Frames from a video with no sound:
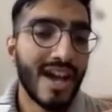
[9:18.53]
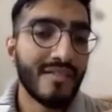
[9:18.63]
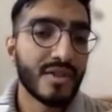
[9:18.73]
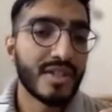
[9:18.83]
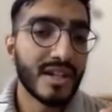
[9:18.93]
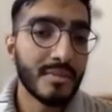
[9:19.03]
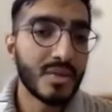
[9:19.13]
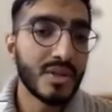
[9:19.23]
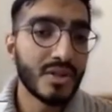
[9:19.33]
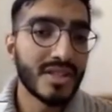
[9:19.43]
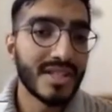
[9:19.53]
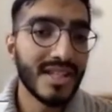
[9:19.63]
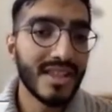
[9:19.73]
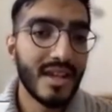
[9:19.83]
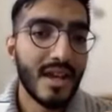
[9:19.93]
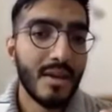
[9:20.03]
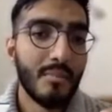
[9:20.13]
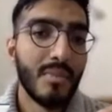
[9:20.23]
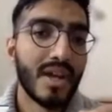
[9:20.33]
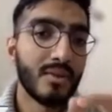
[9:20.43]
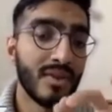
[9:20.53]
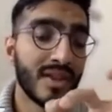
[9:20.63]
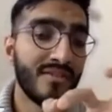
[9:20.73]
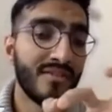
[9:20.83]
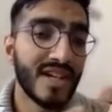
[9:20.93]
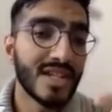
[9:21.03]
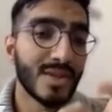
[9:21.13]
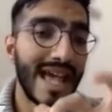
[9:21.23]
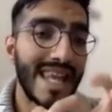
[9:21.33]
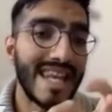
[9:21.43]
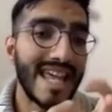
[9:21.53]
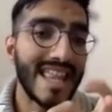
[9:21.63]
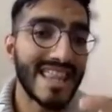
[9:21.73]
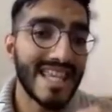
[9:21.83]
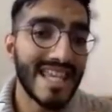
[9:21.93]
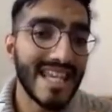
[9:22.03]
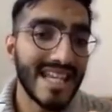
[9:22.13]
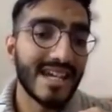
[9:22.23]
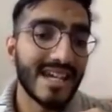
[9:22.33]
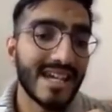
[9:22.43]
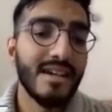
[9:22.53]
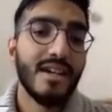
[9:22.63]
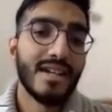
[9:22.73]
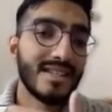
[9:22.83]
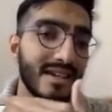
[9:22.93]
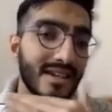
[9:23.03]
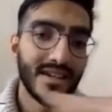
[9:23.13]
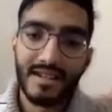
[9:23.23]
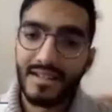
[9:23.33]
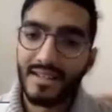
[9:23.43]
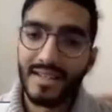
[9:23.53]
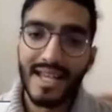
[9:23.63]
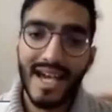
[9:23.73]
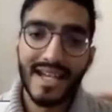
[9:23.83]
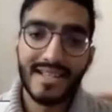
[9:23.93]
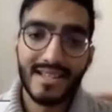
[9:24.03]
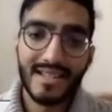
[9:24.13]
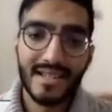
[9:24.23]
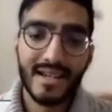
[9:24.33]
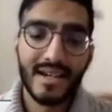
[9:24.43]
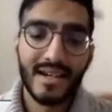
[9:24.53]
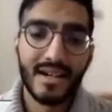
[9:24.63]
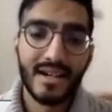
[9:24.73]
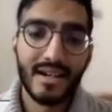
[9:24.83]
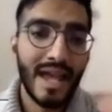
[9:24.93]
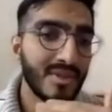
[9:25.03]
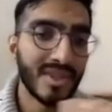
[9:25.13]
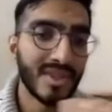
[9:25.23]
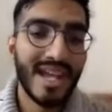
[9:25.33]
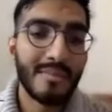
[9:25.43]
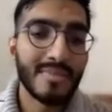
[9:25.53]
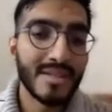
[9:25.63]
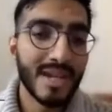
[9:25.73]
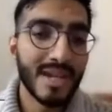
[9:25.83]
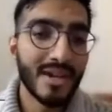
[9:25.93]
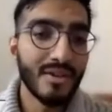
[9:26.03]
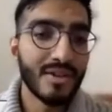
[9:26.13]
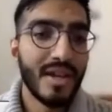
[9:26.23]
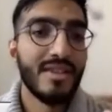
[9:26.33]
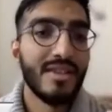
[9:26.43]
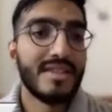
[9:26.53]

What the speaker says: have your tongue between your teeth, but the first one, al-ladhina, is a nice empty with an empty mouth.